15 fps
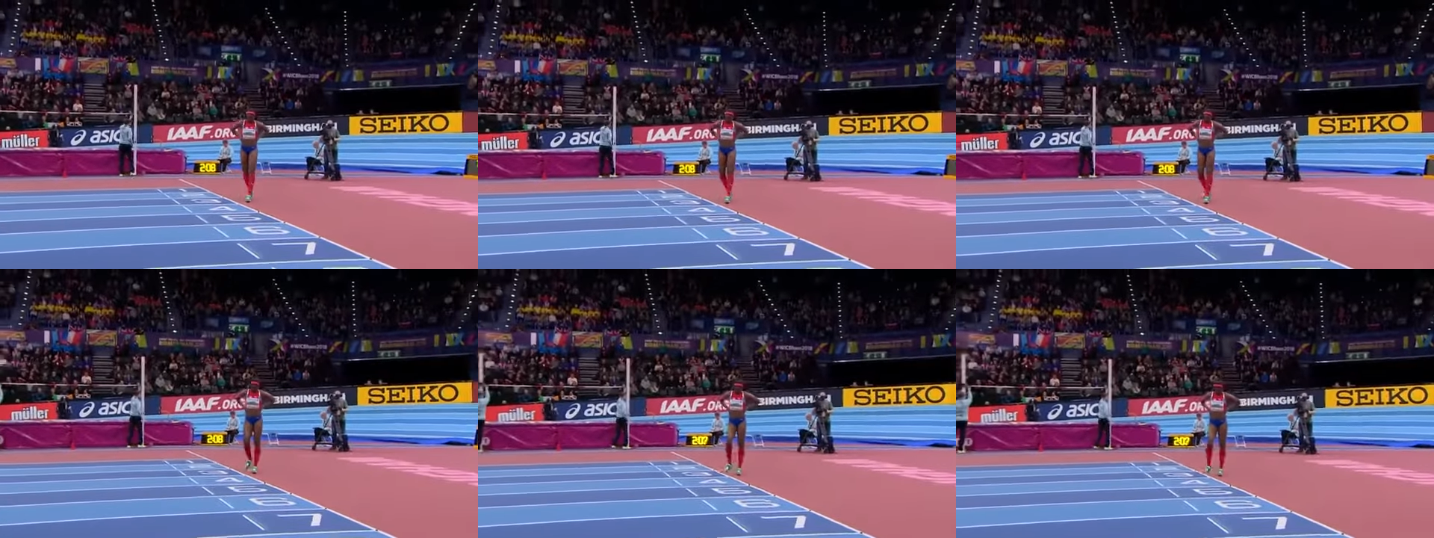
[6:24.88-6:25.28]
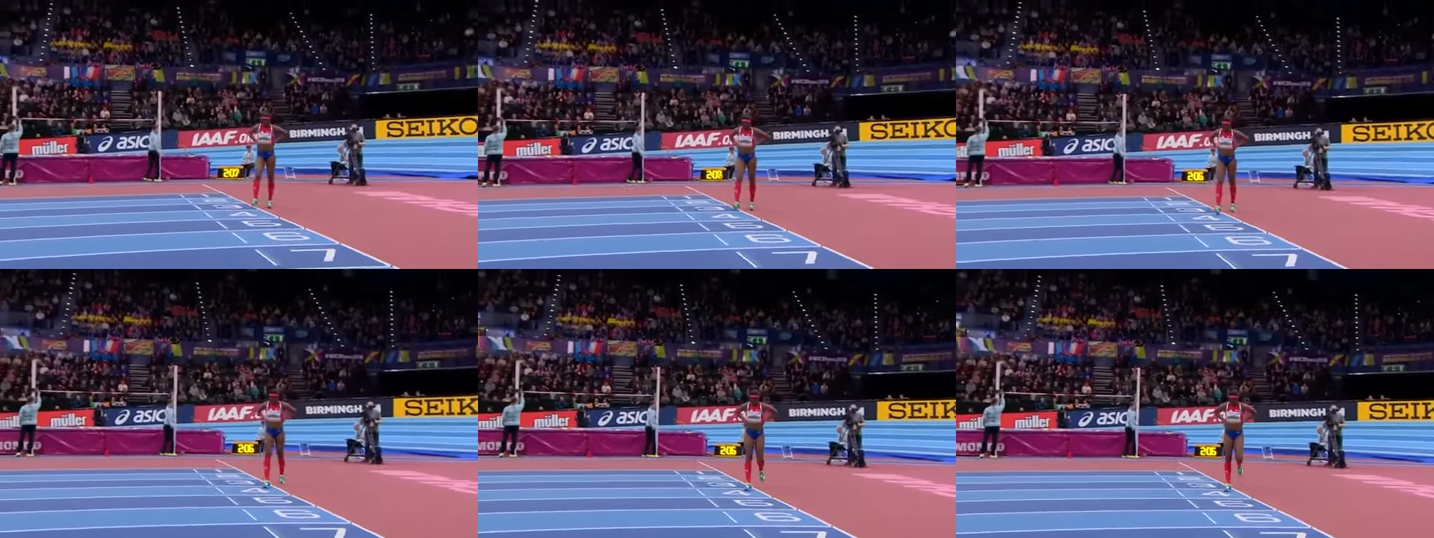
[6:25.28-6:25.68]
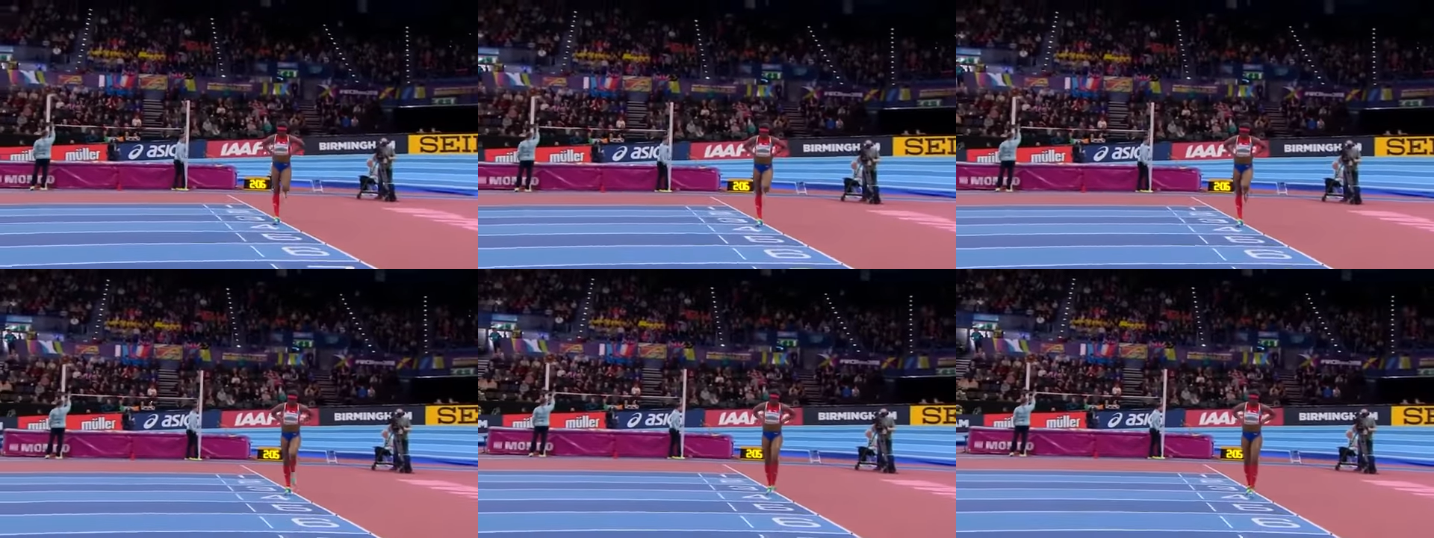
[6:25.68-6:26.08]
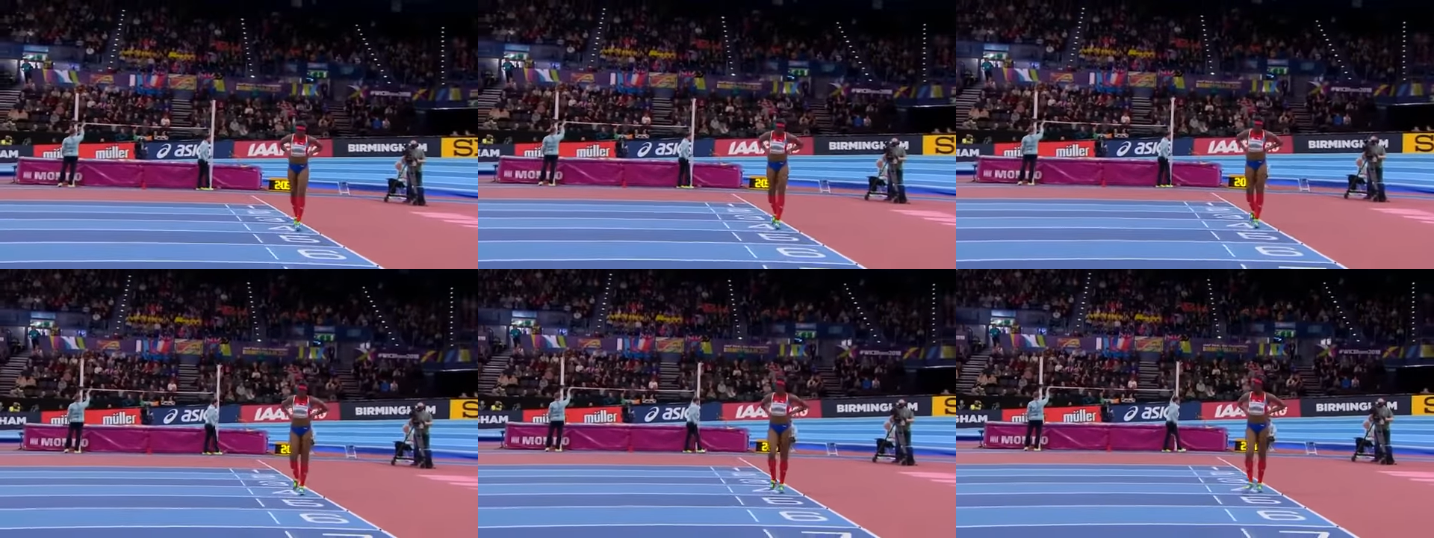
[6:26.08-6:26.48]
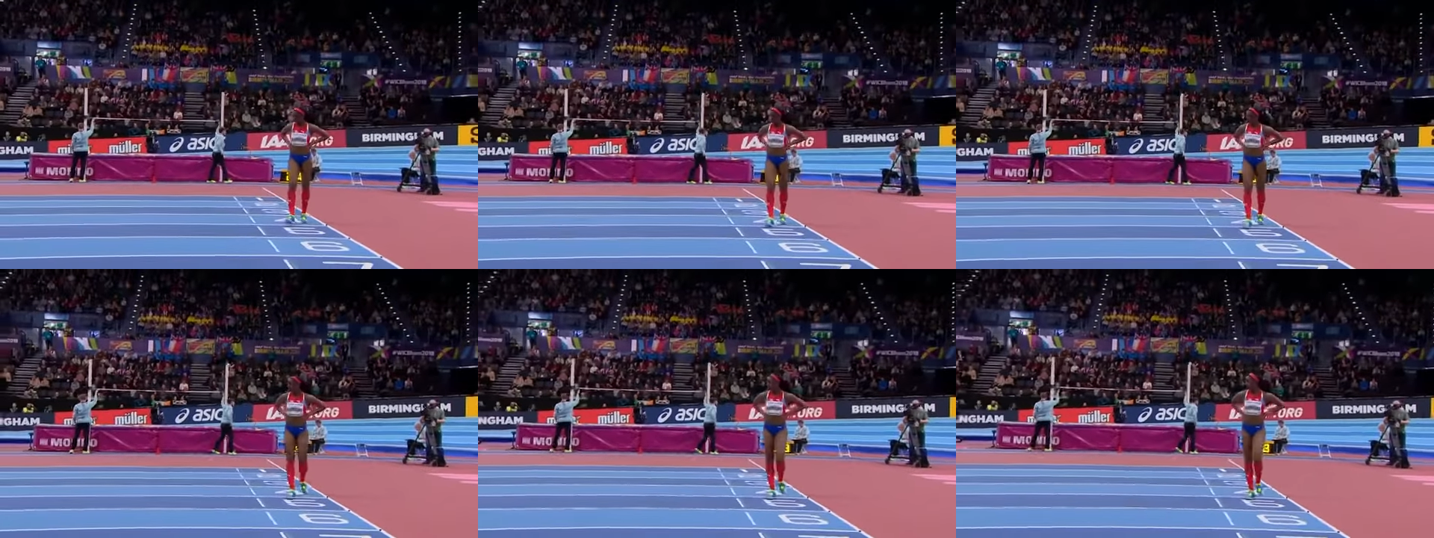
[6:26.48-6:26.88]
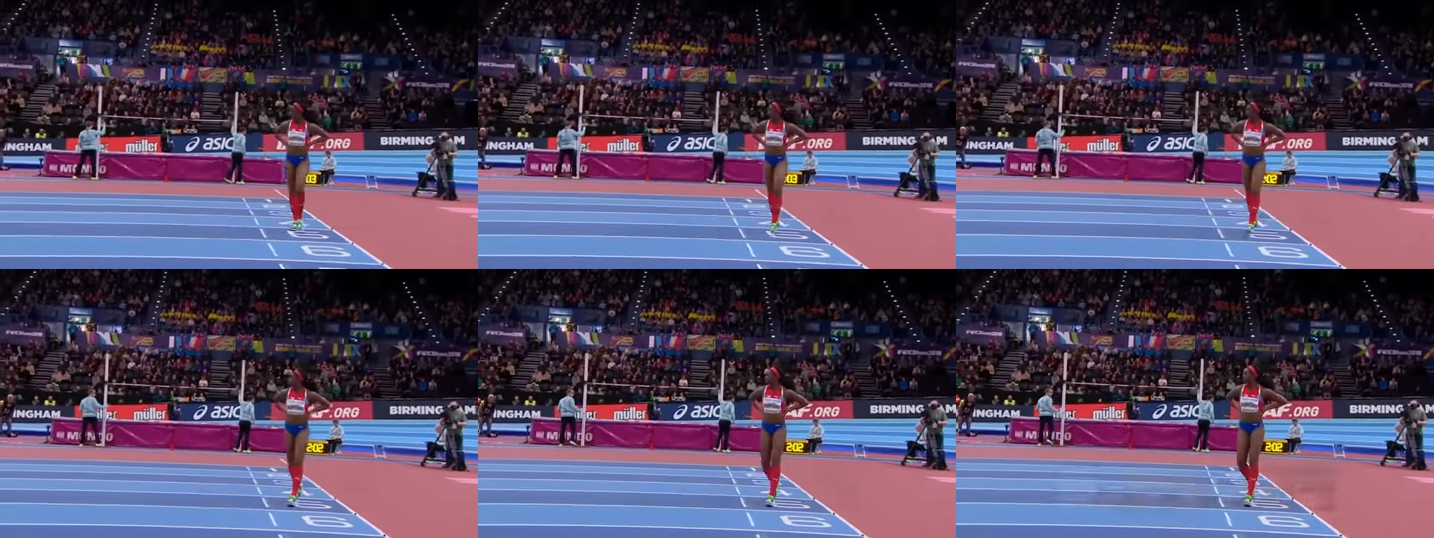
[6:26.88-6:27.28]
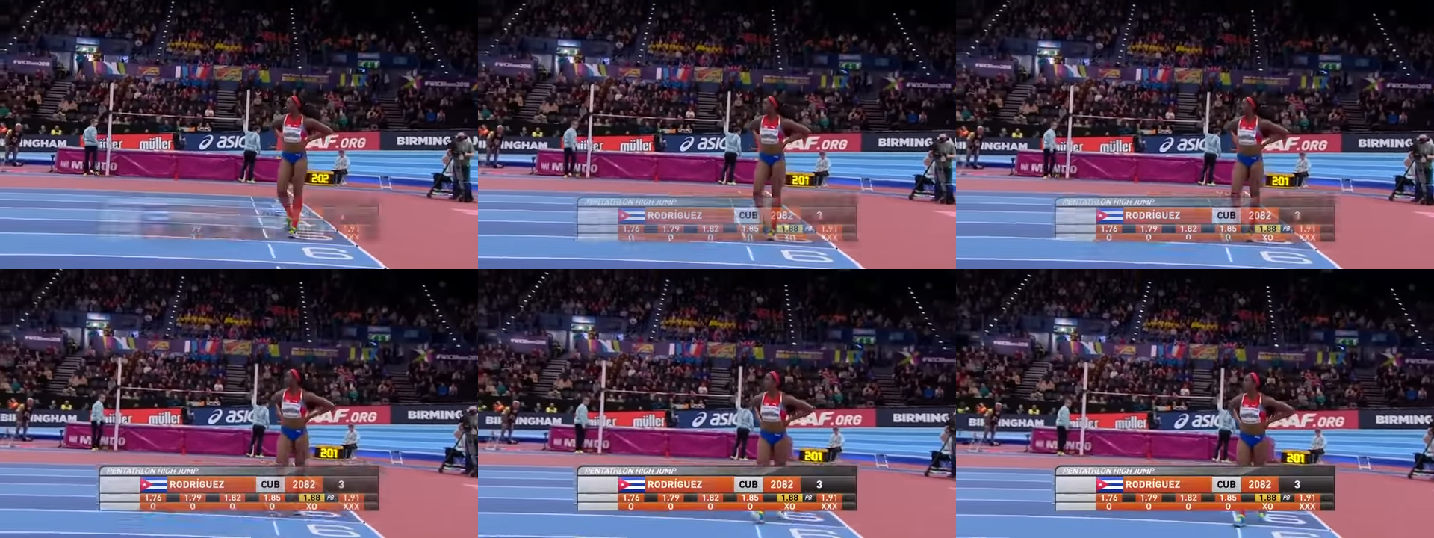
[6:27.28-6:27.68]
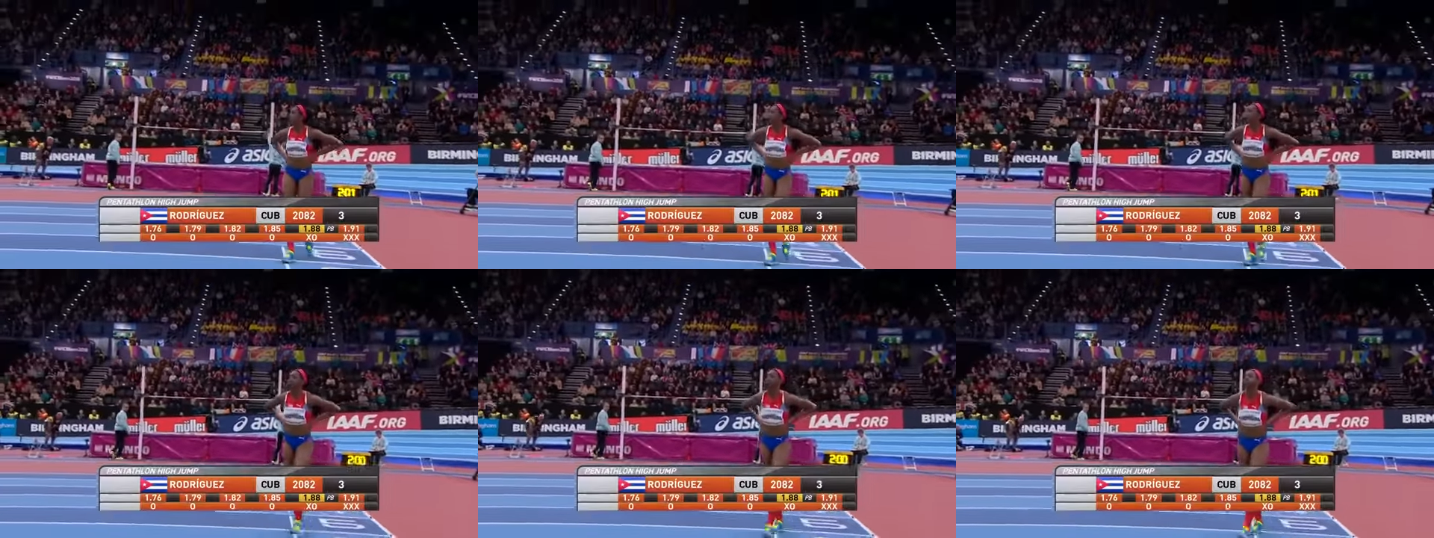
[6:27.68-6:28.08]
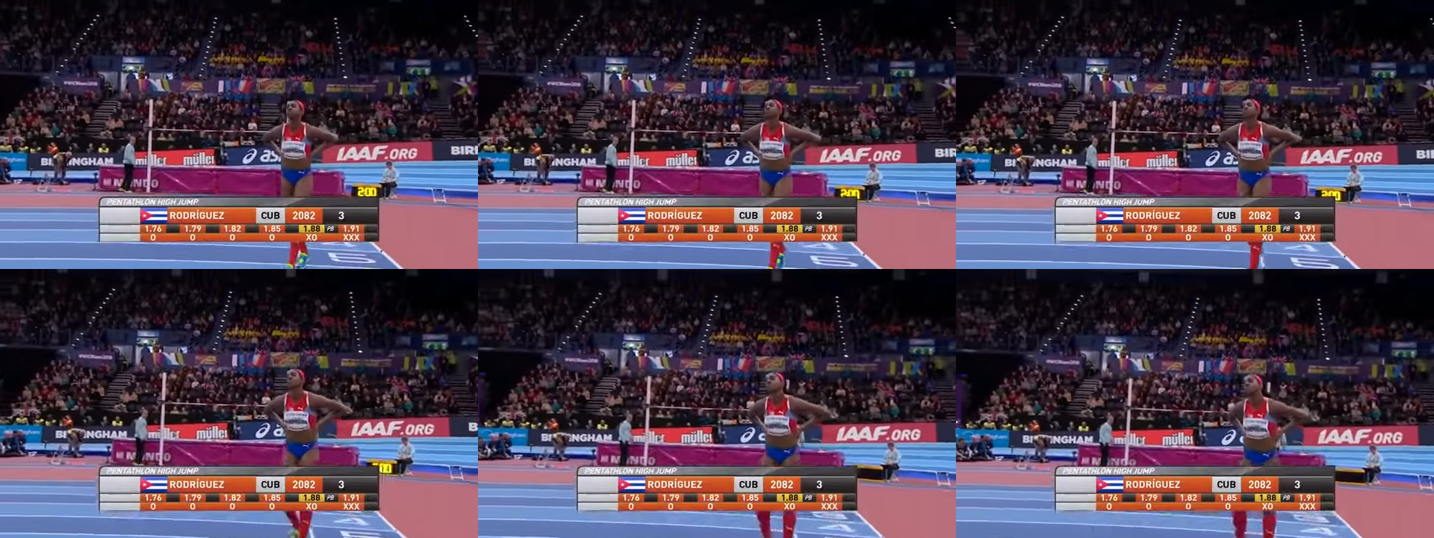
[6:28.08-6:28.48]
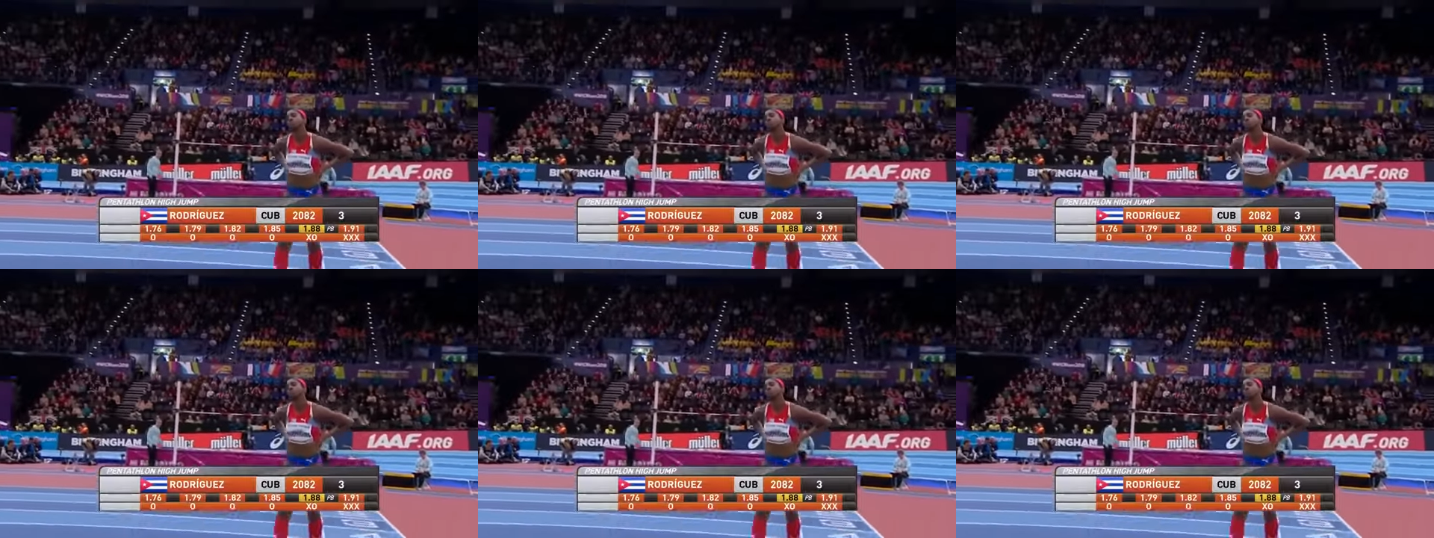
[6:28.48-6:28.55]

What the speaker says: Nobody's mouth can be seen.